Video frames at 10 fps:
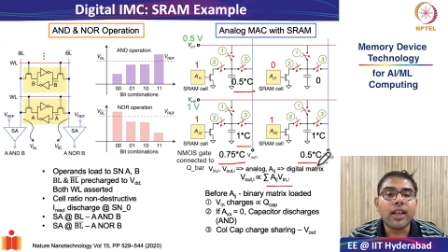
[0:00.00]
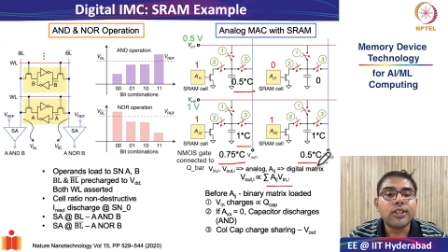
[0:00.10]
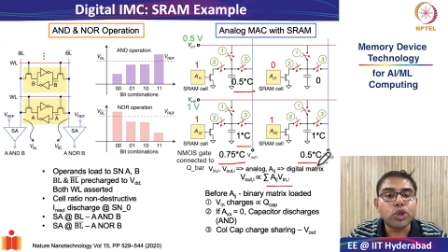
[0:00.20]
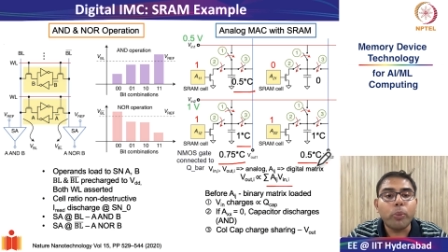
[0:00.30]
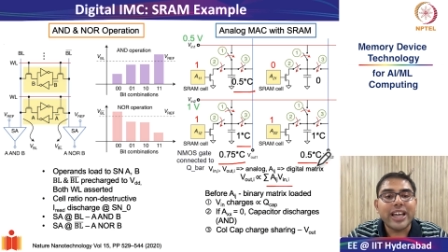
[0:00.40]

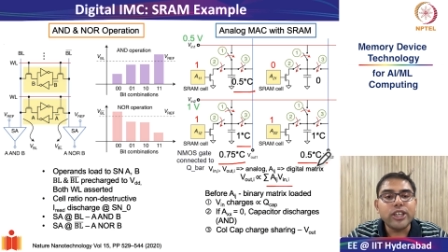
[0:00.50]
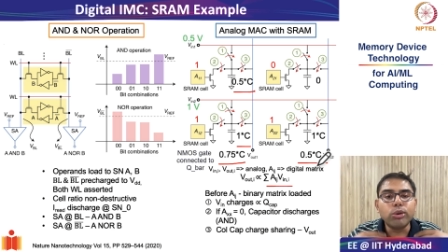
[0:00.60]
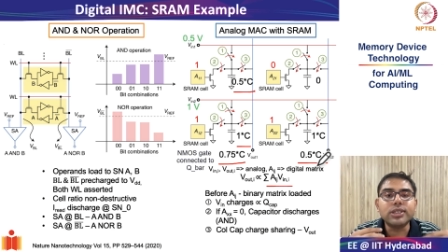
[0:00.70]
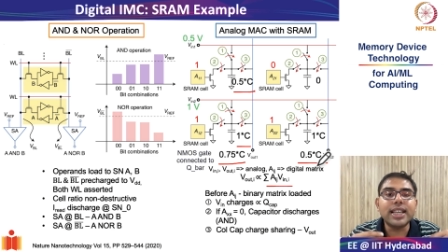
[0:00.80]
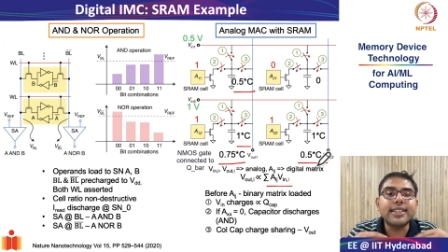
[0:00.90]
So by
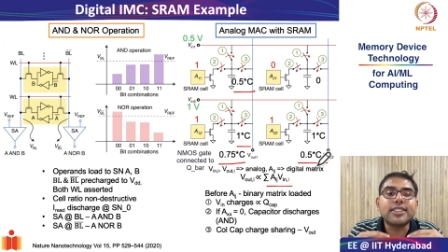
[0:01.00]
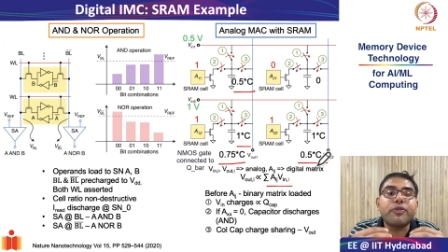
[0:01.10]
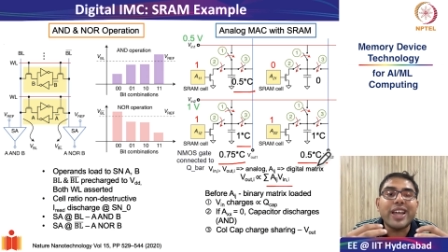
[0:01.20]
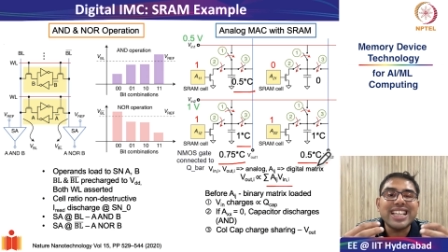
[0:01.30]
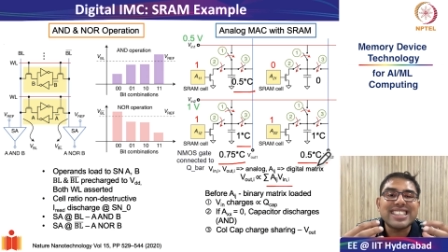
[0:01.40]
using this
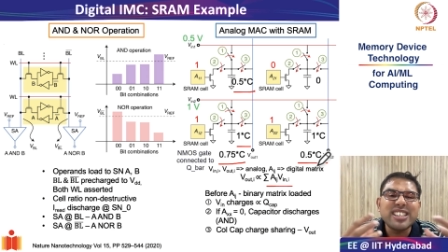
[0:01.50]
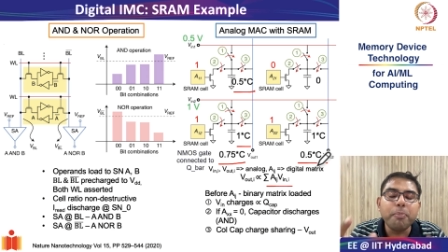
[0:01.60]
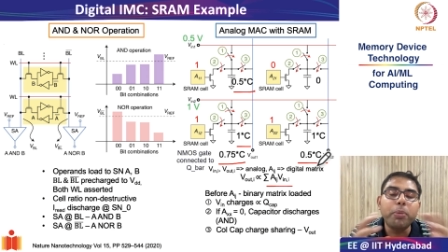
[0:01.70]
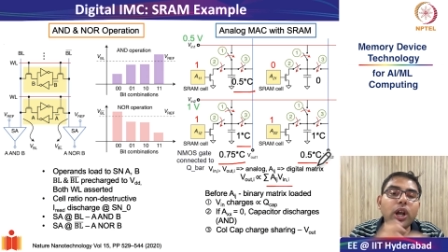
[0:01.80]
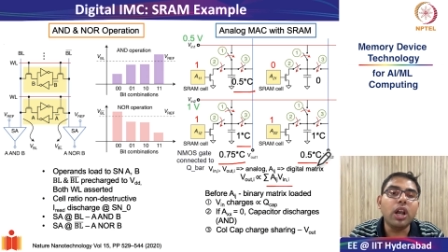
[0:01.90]
very
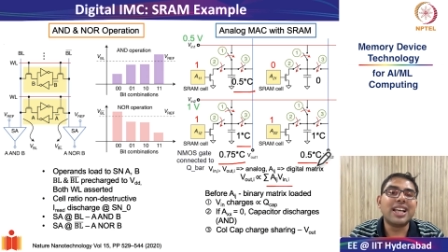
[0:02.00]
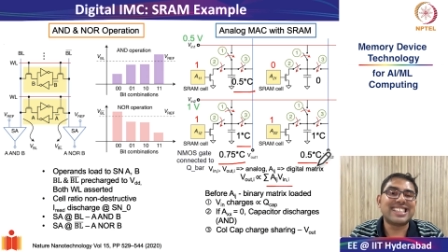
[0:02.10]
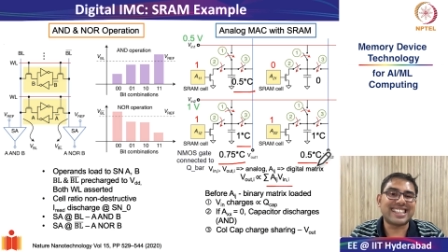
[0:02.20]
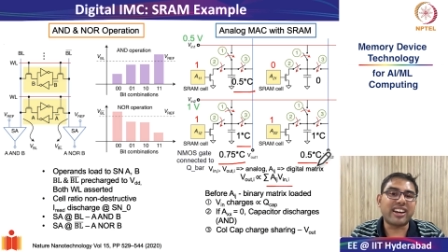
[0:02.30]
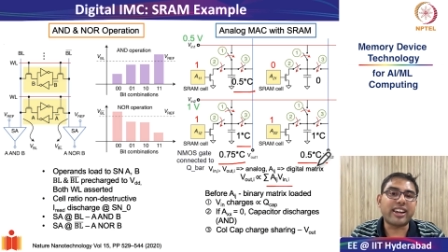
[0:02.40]
simple
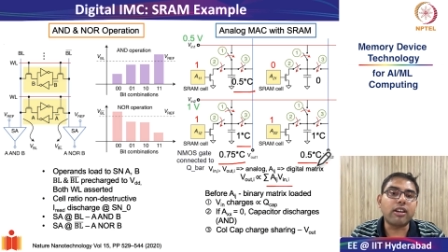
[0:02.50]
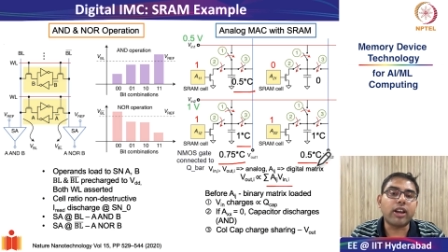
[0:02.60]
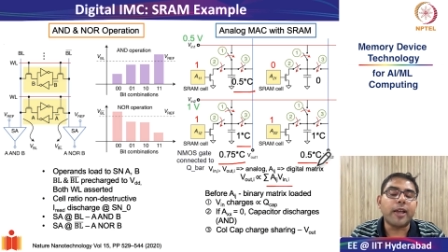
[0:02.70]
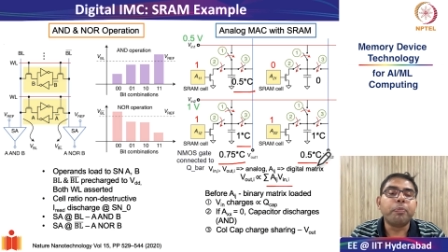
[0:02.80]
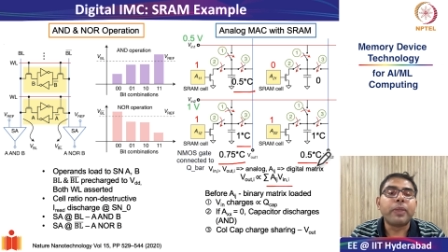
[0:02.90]
circuitry,